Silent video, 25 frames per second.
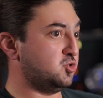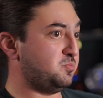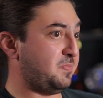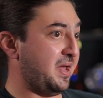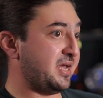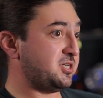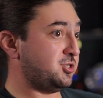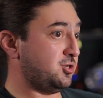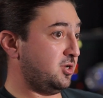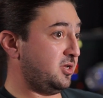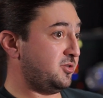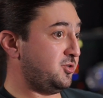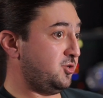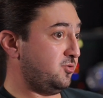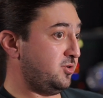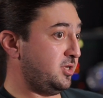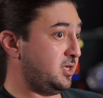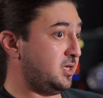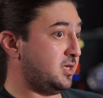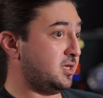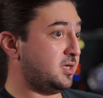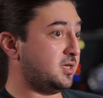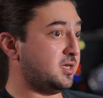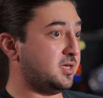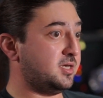special and
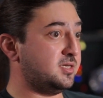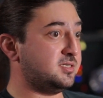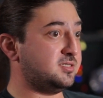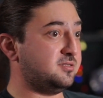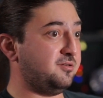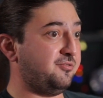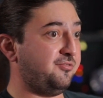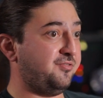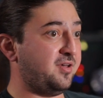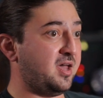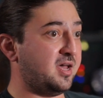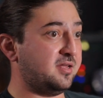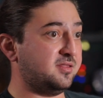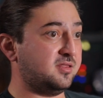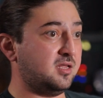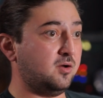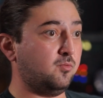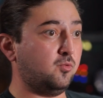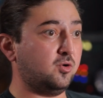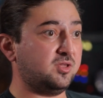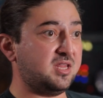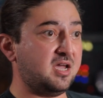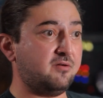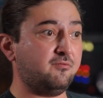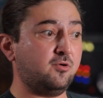unique is the fact that
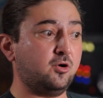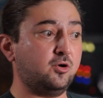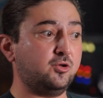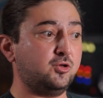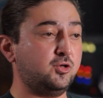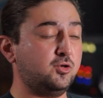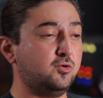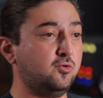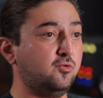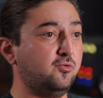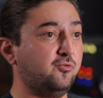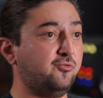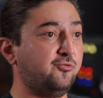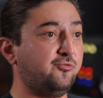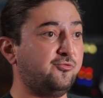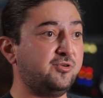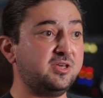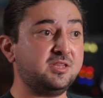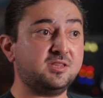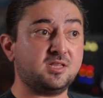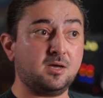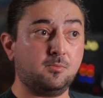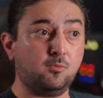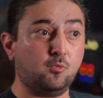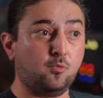whatever you
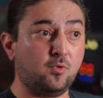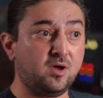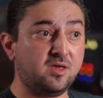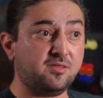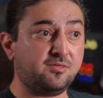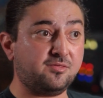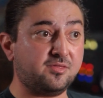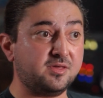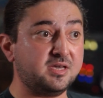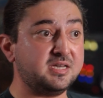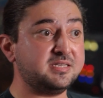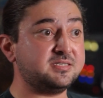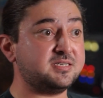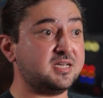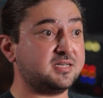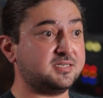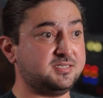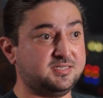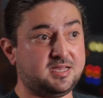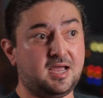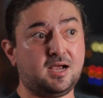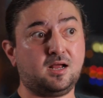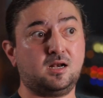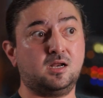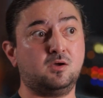feed them with, it's
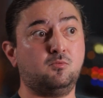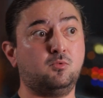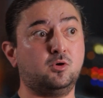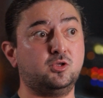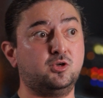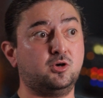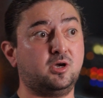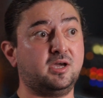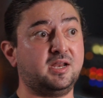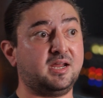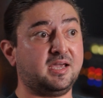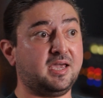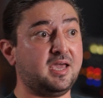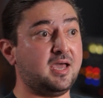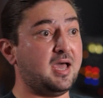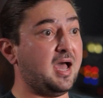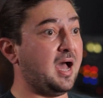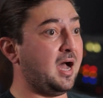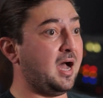exactly what you're gonna get